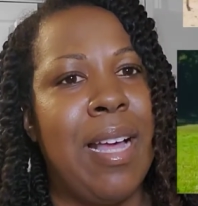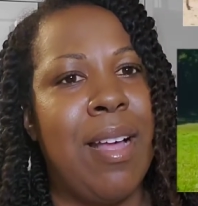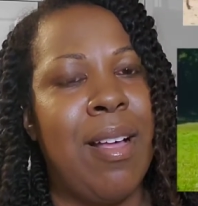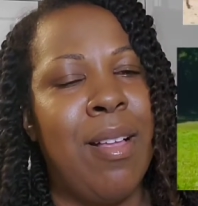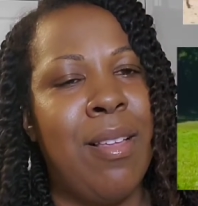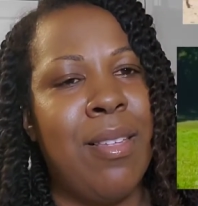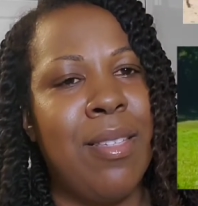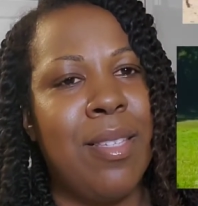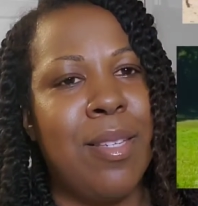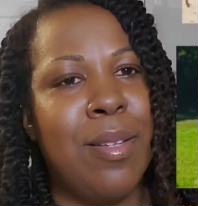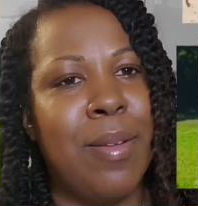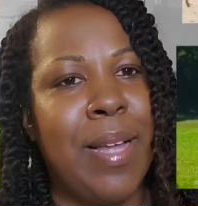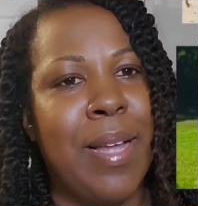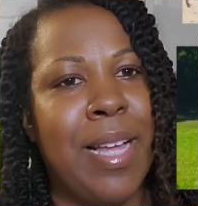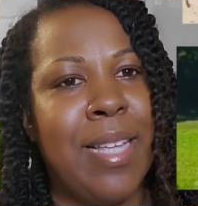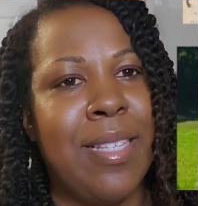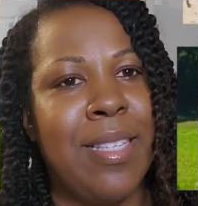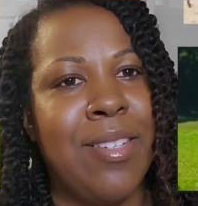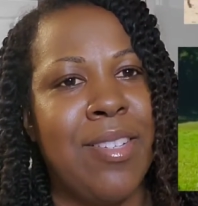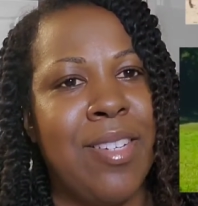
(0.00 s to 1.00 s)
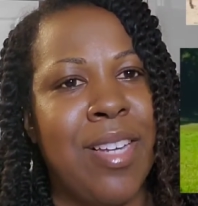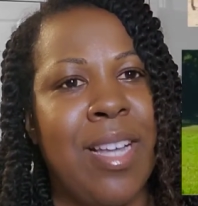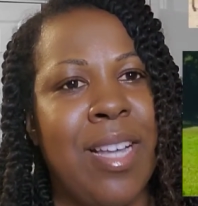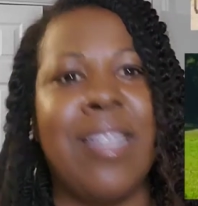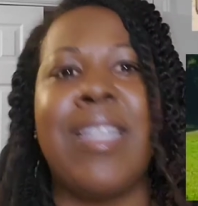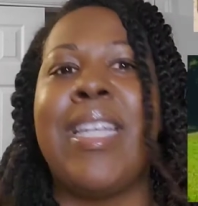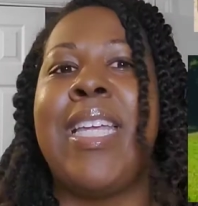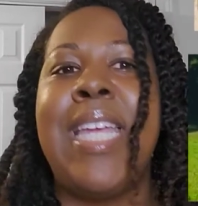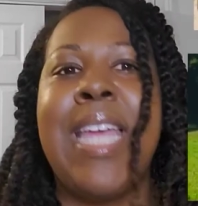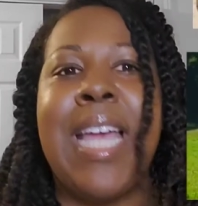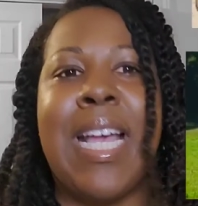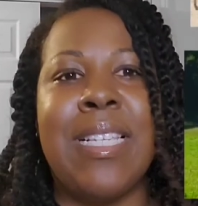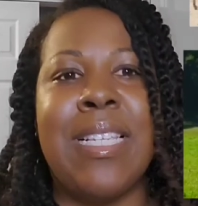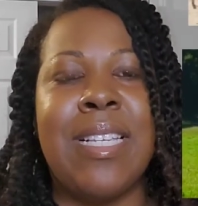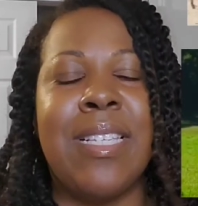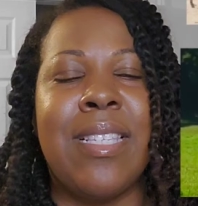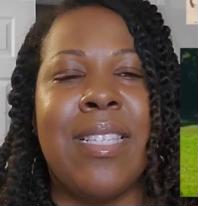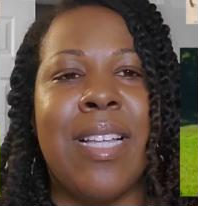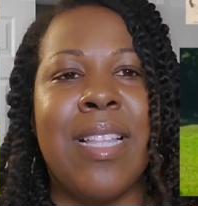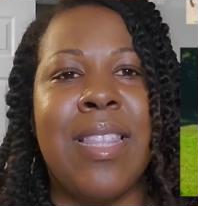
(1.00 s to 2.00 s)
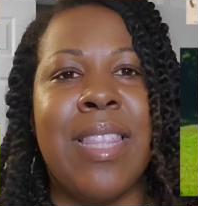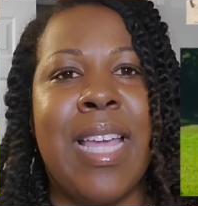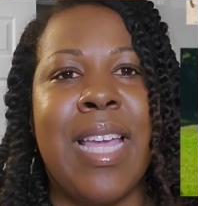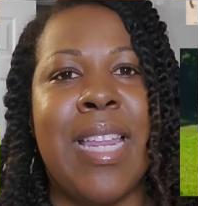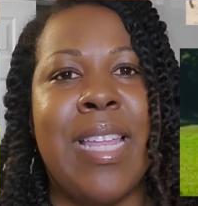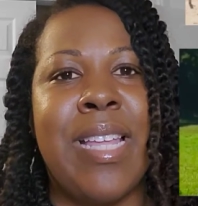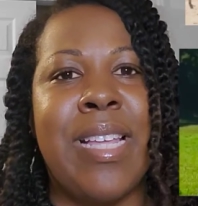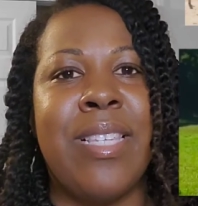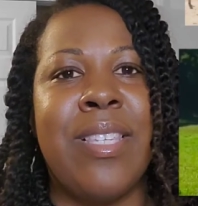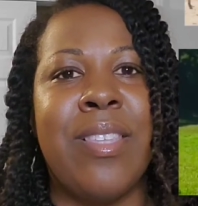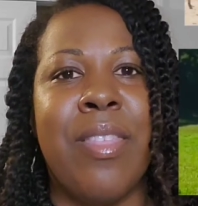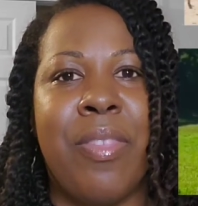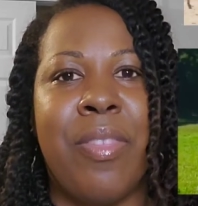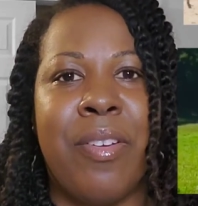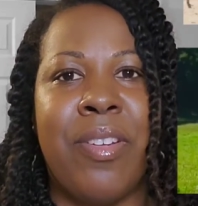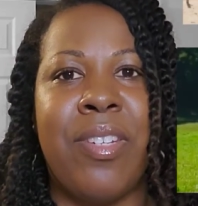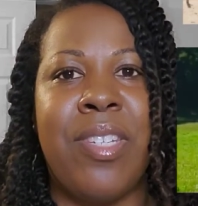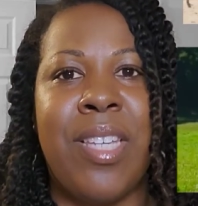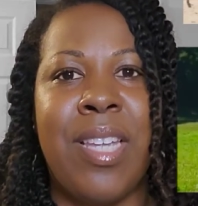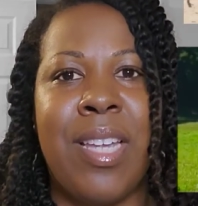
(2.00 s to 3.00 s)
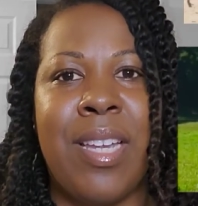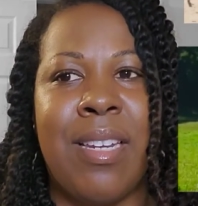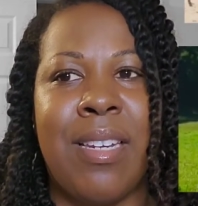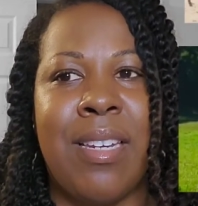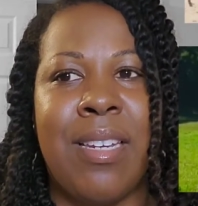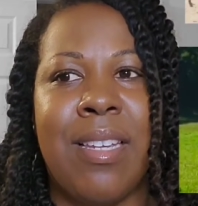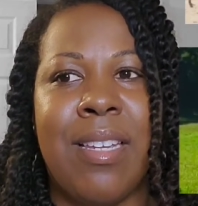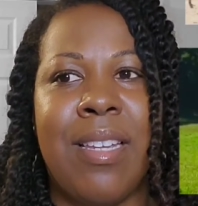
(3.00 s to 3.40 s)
also has a child. He has a son that is 13.